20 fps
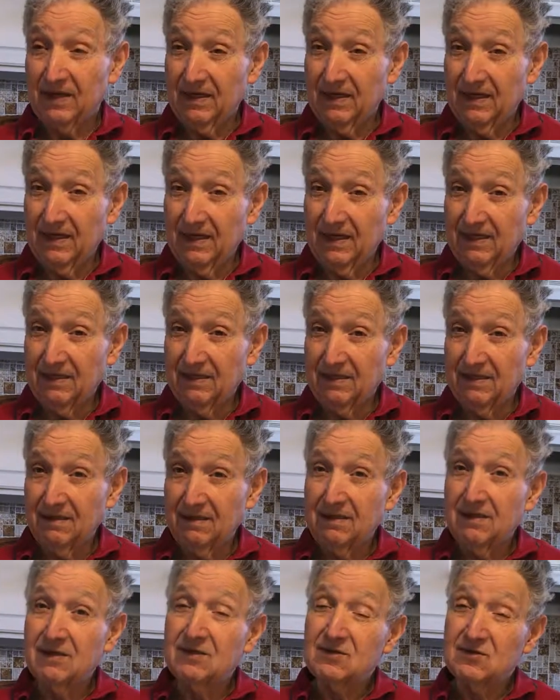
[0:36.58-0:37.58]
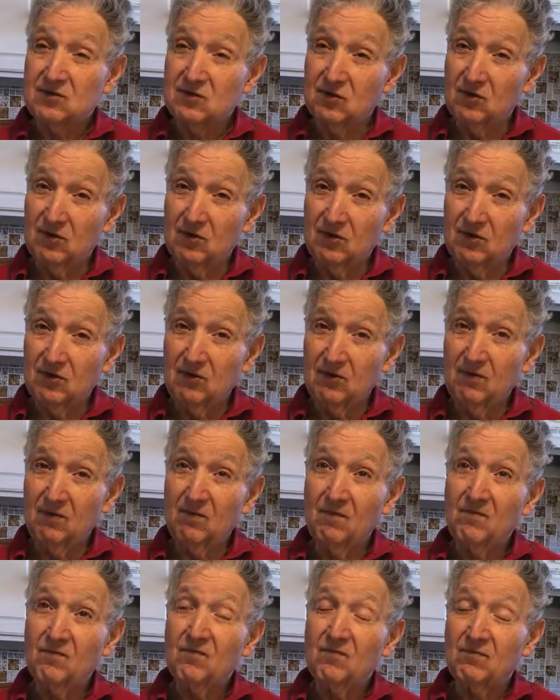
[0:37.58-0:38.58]
And so
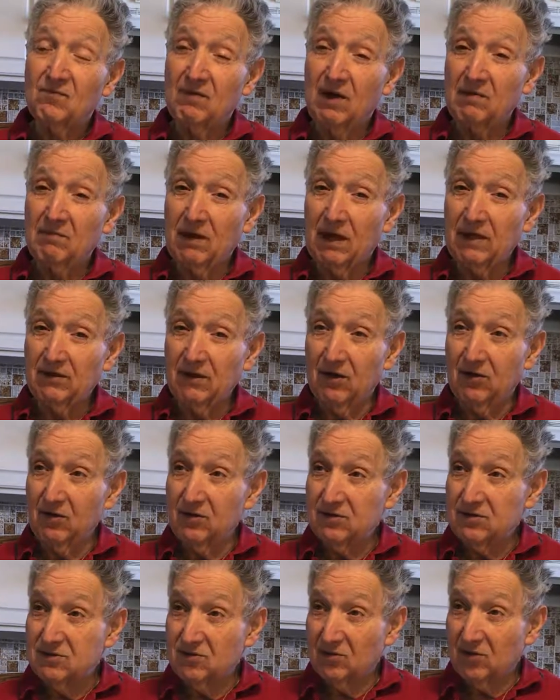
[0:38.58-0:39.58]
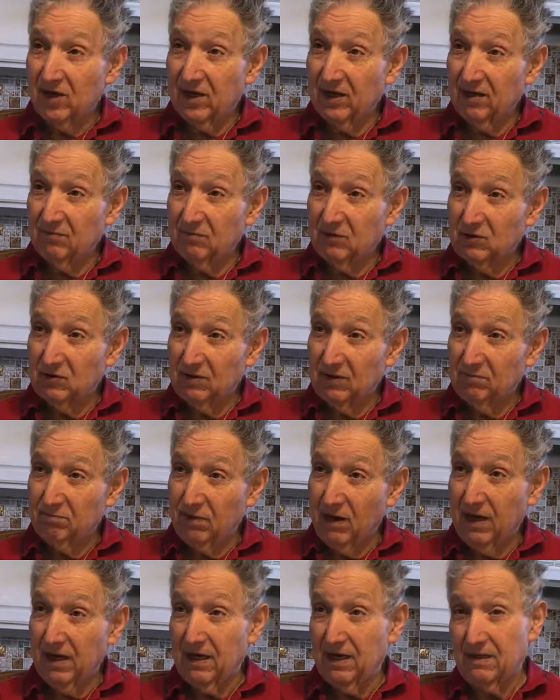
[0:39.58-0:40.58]
my mother also came to the
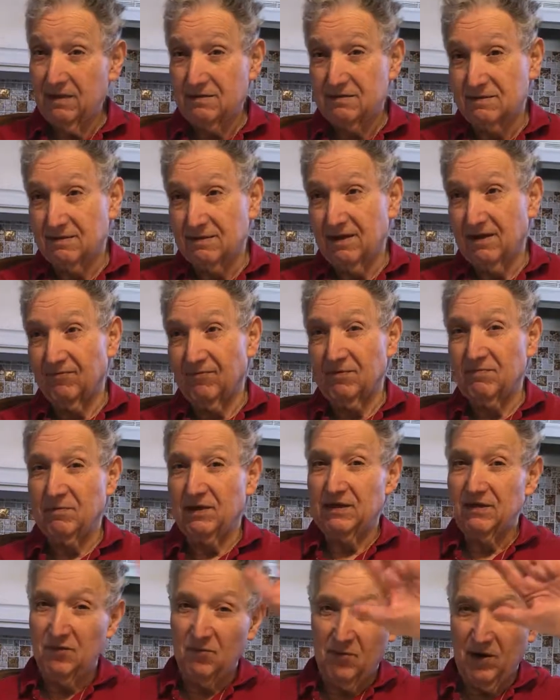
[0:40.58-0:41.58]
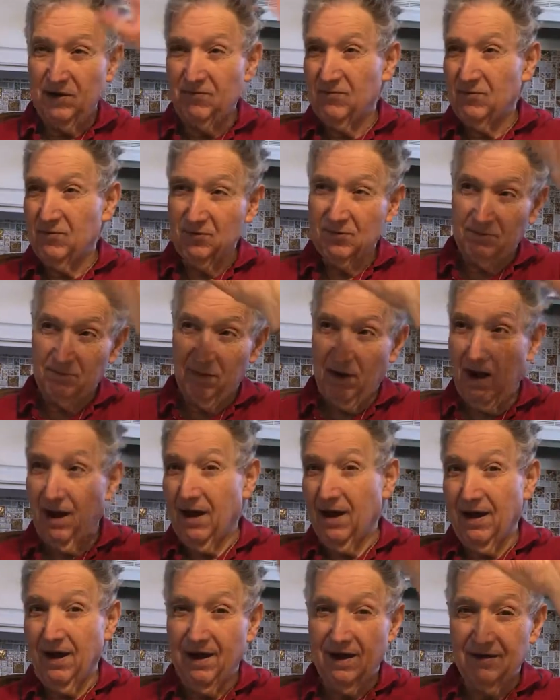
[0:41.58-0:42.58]
bus, and everybody waved
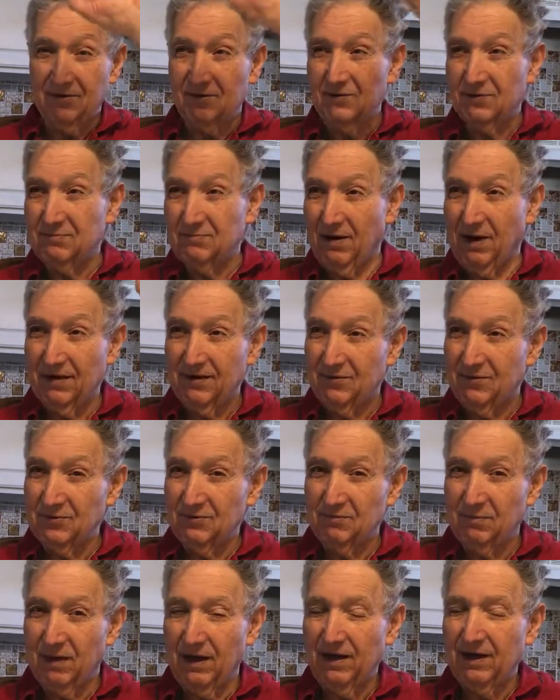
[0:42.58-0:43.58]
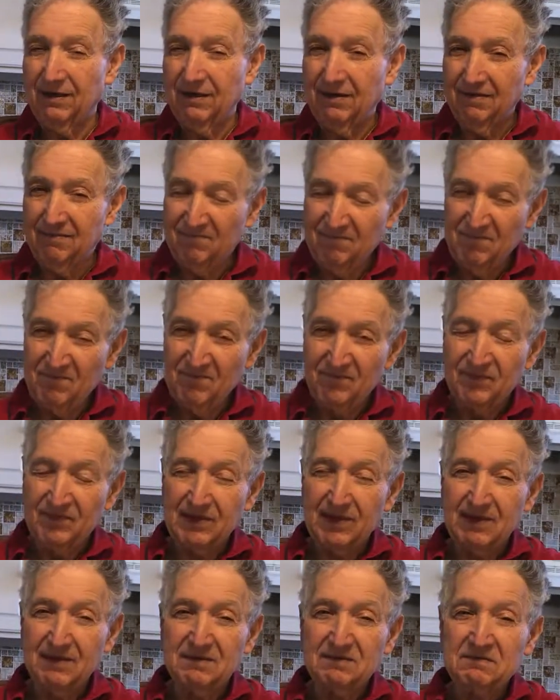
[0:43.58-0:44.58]
goodbye, goodbye, goodbye.
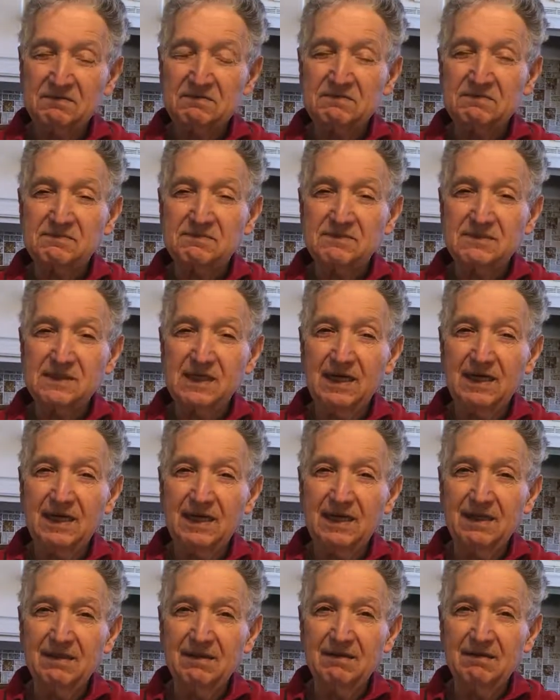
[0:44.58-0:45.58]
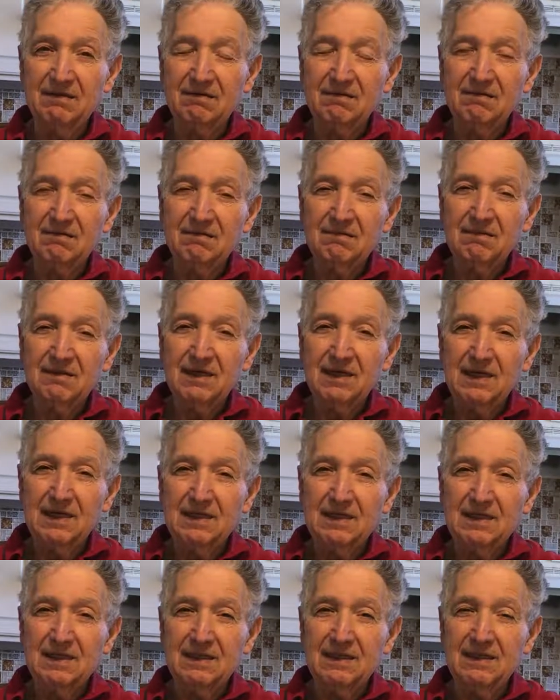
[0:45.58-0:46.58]
And
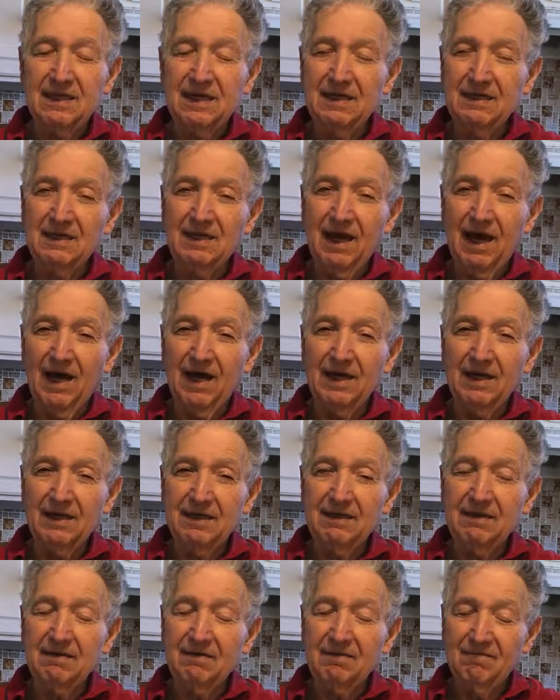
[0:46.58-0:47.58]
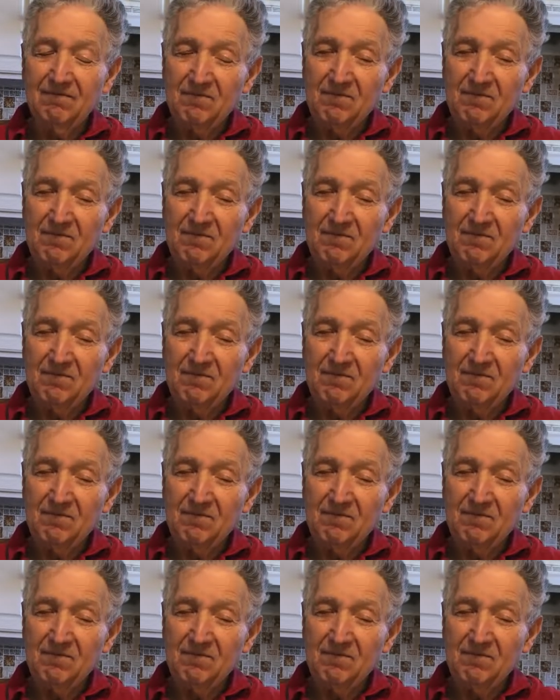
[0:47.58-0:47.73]
then I